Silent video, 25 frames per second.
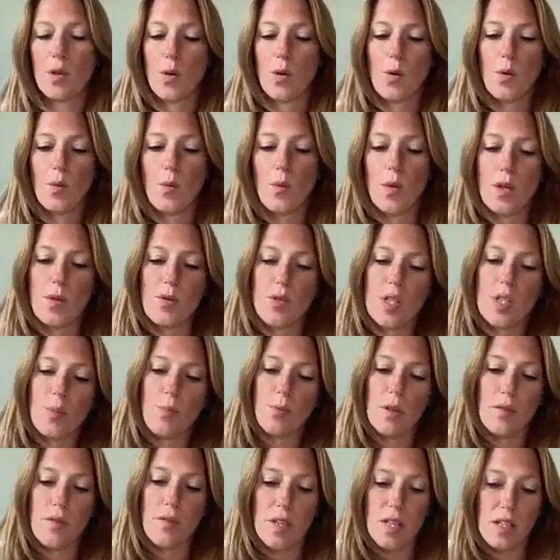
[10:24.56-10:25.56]
So we use the
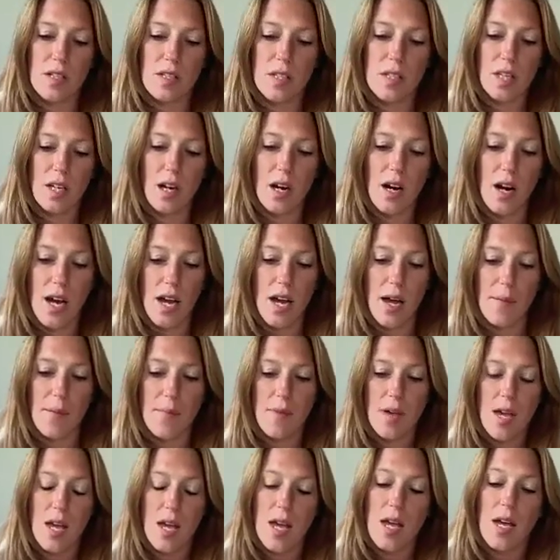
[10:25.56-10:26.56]
Brivity
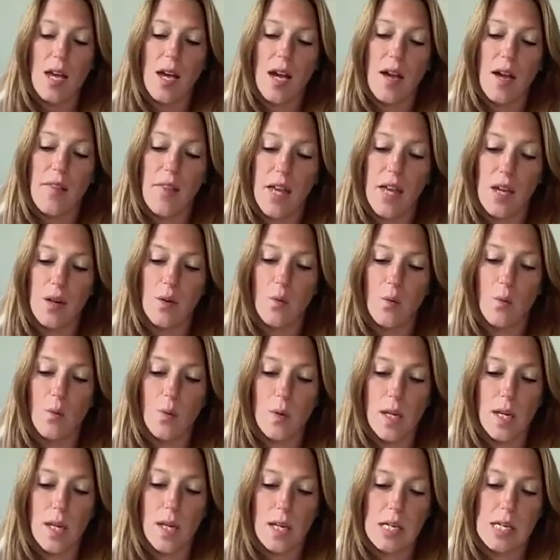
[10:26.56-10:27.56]
CRM, and then
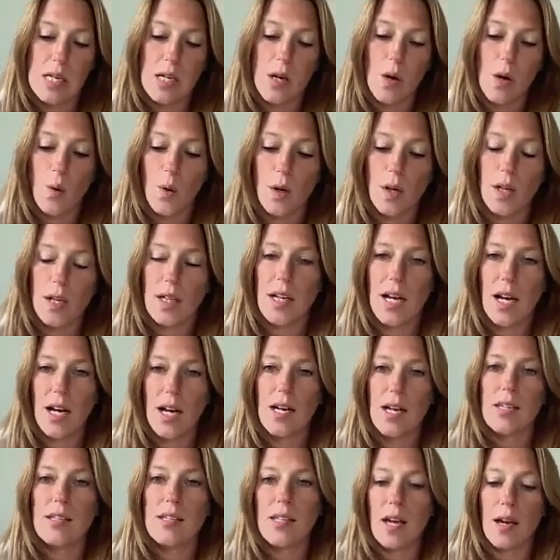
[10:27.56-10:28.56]
we
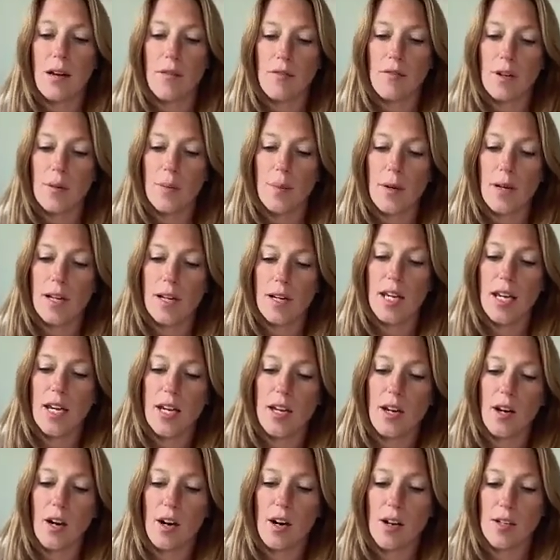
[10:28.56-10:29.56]
organize everybody
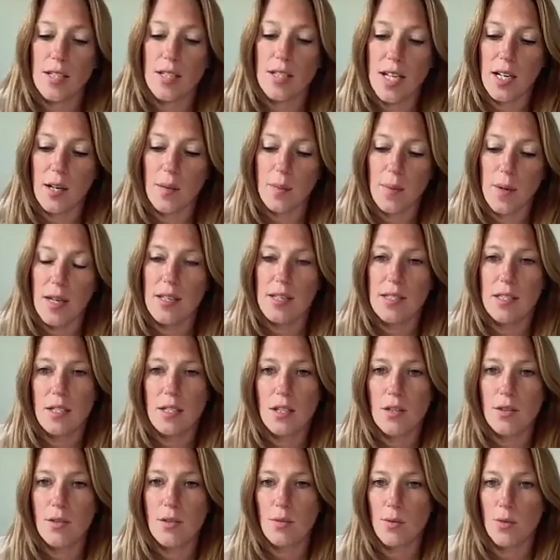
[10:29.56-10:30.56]
in our
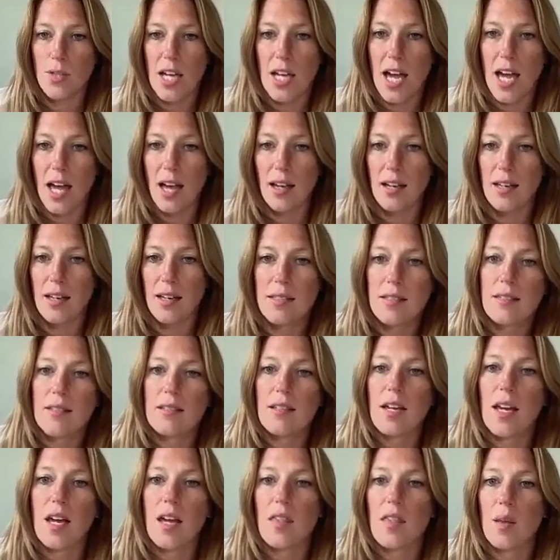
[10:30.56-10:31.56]
database through tags
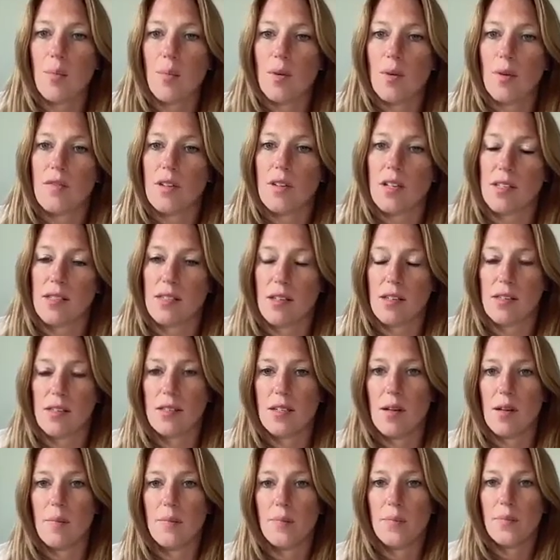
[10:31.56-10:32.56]
in the Brivity
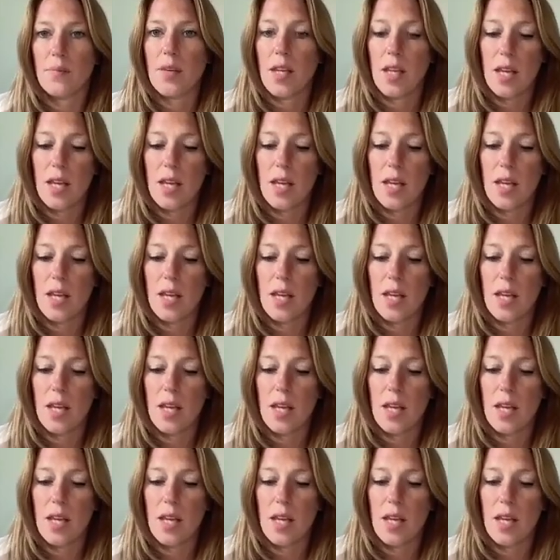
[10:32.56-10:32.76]
system.